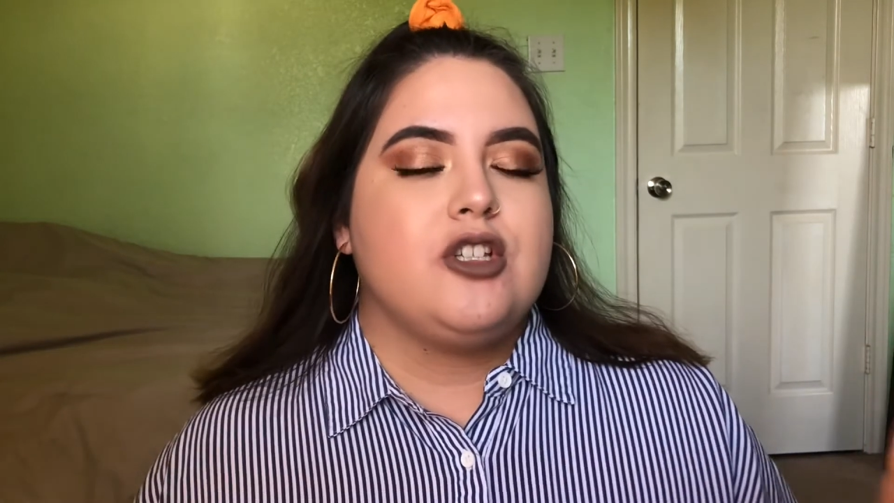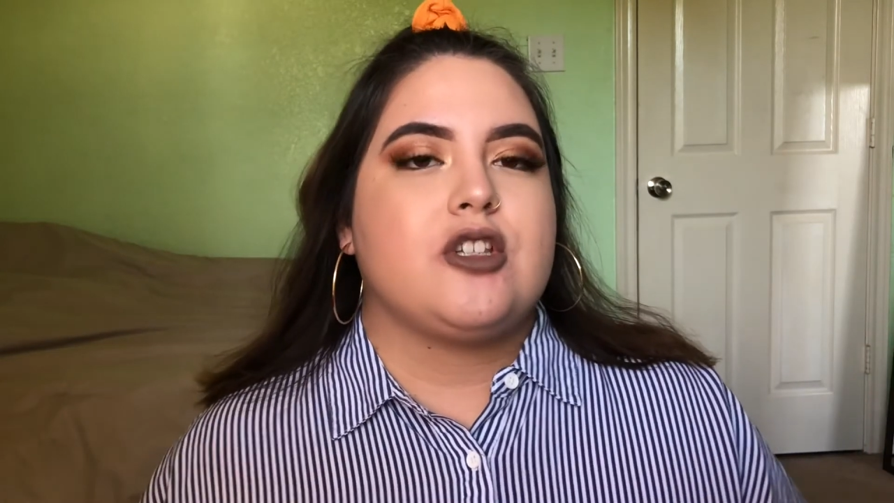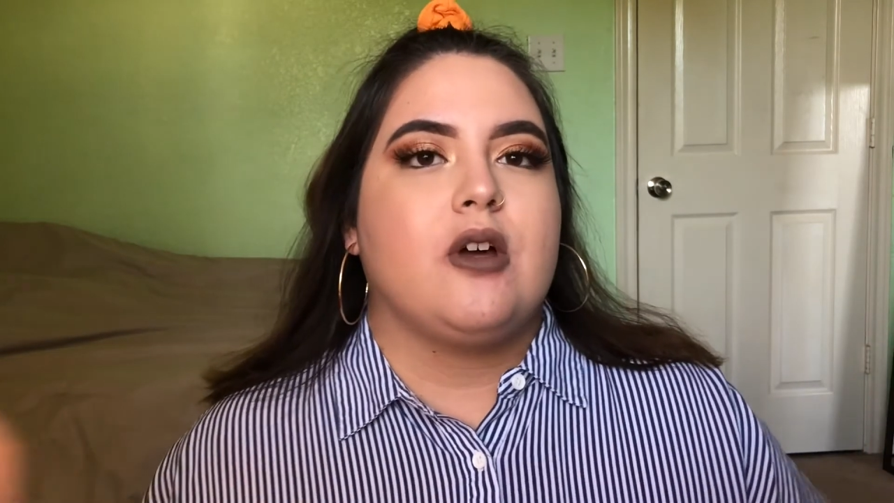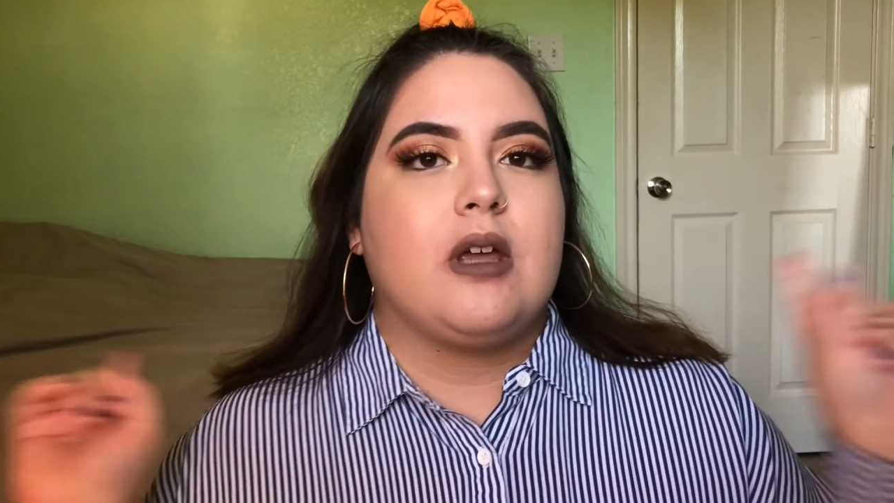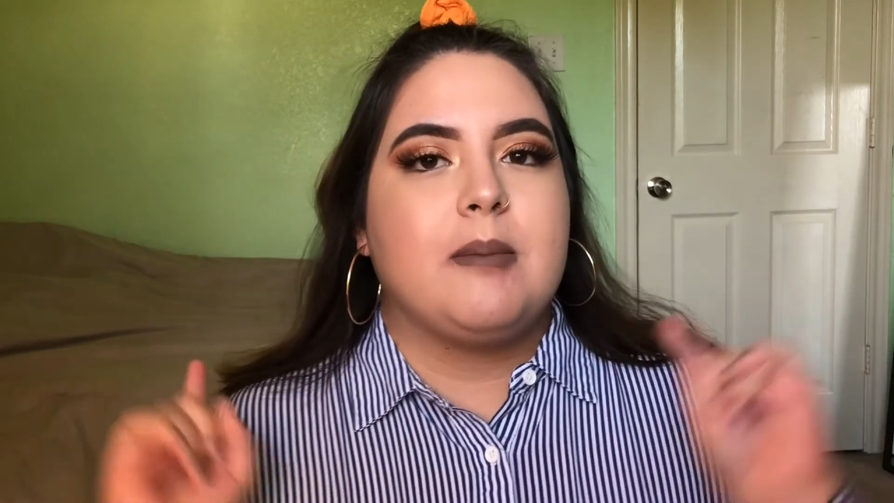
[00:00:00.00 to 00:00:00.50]

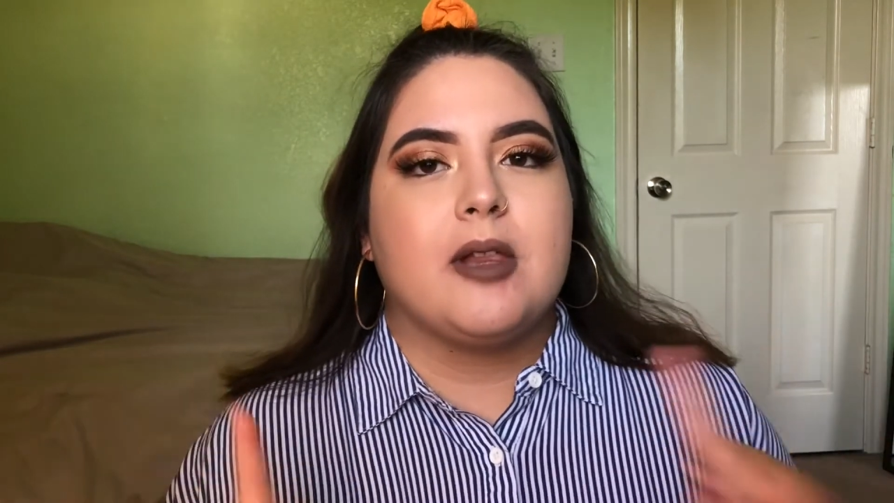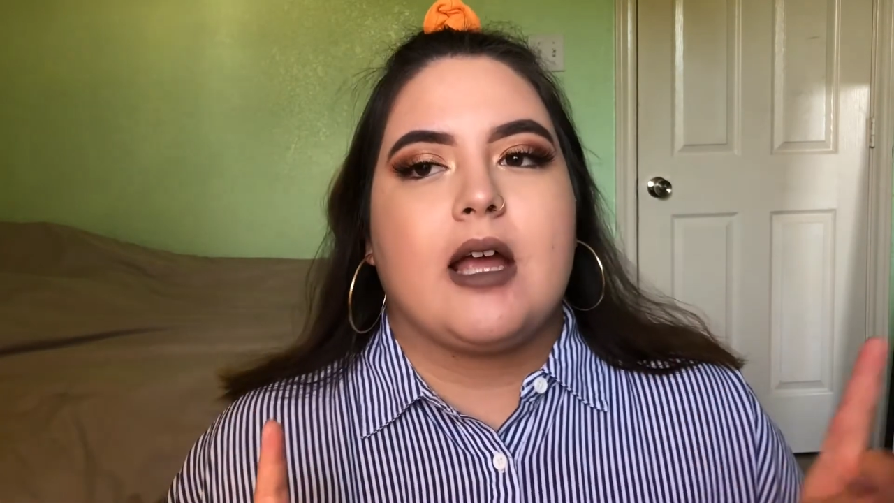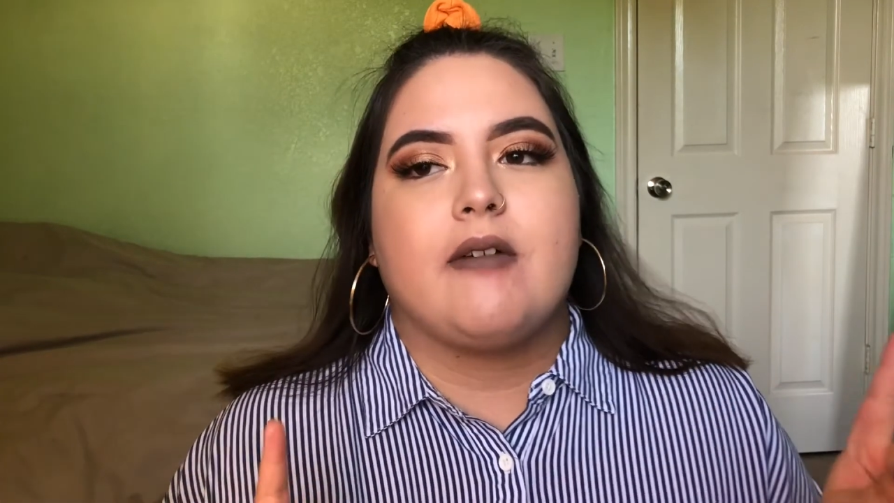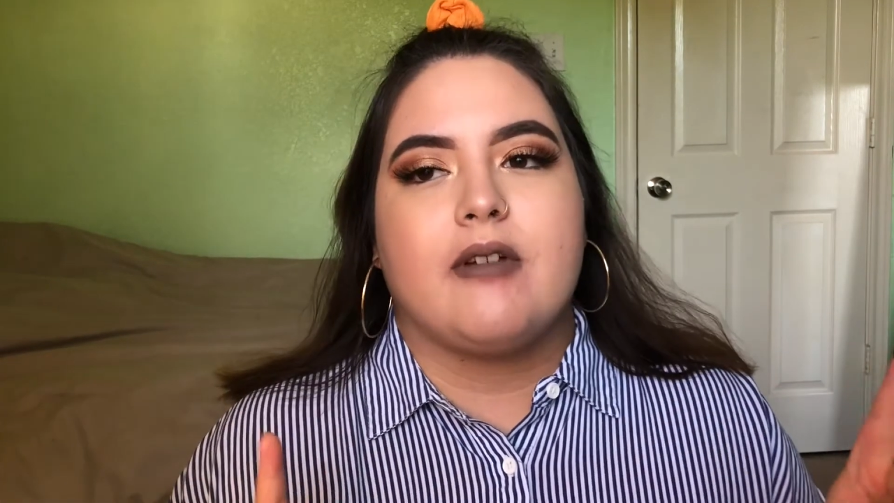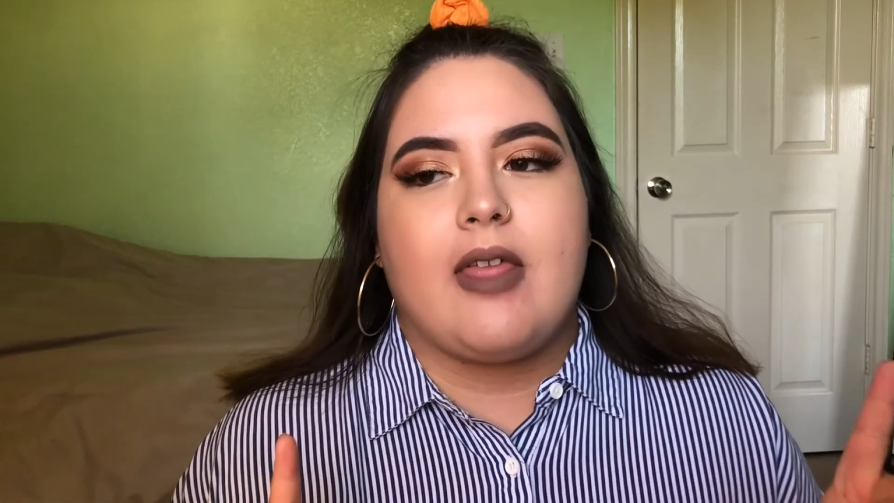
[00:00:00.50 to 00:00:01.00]
so keep a
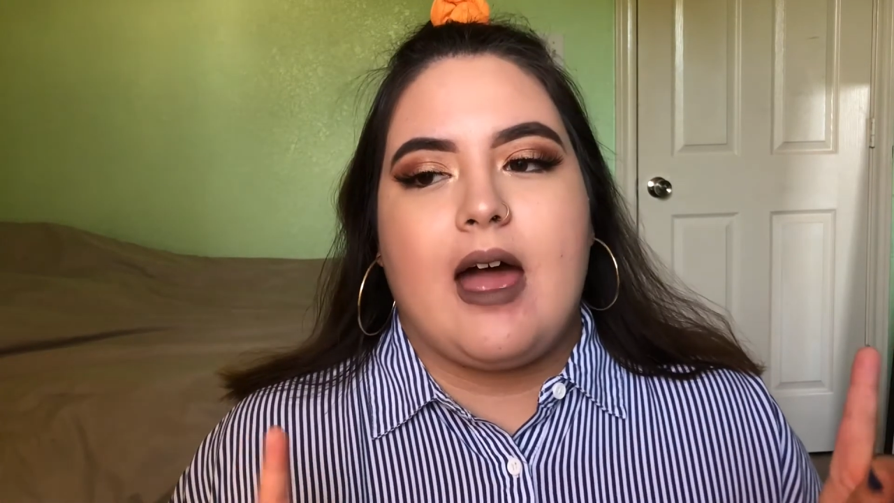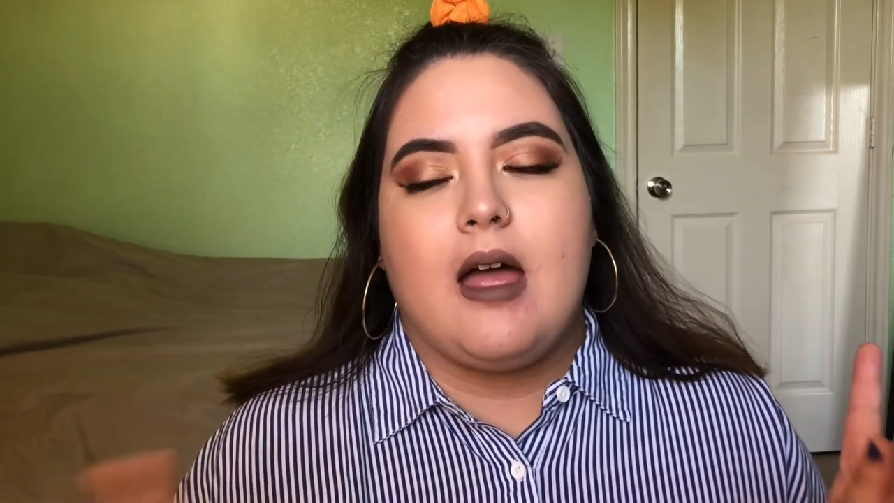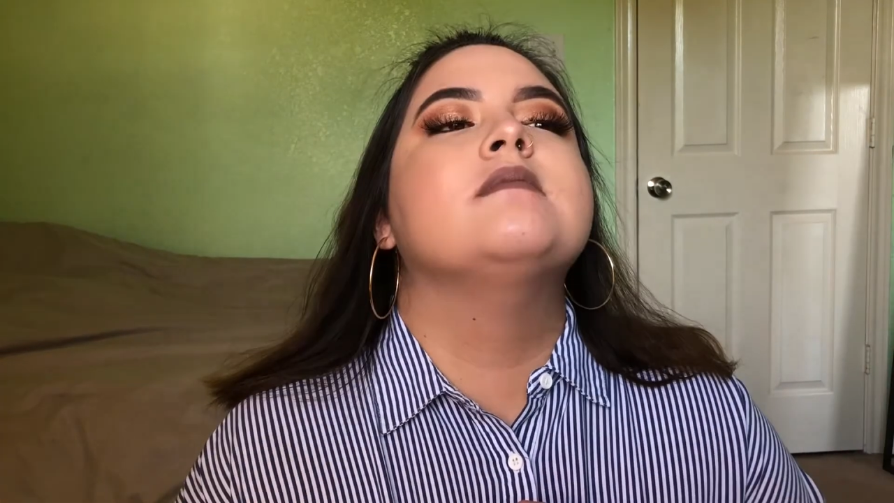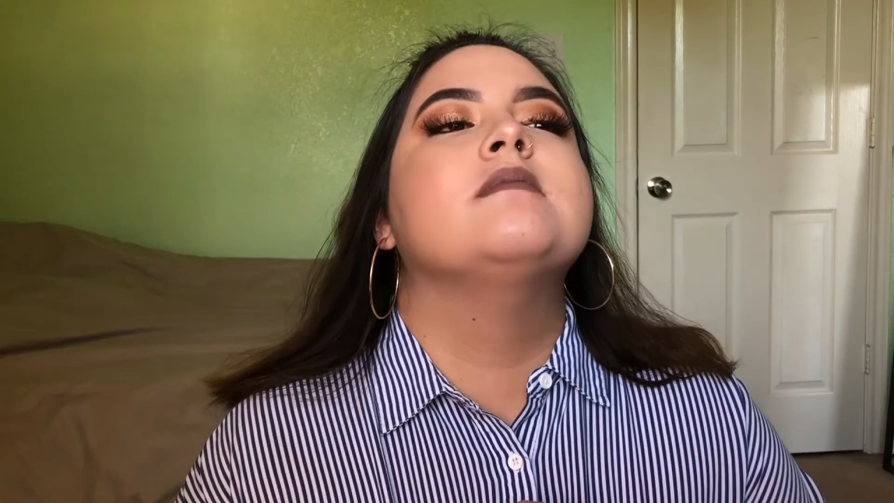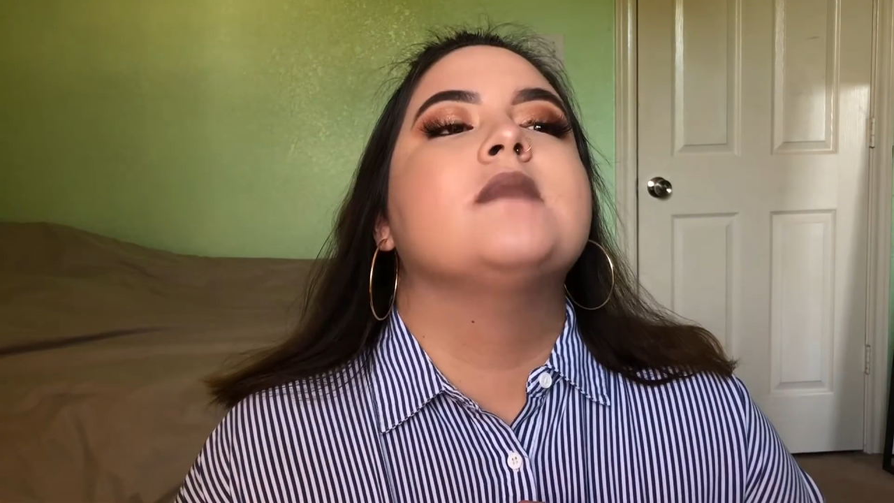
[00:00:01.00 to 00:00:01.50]
lookout for that.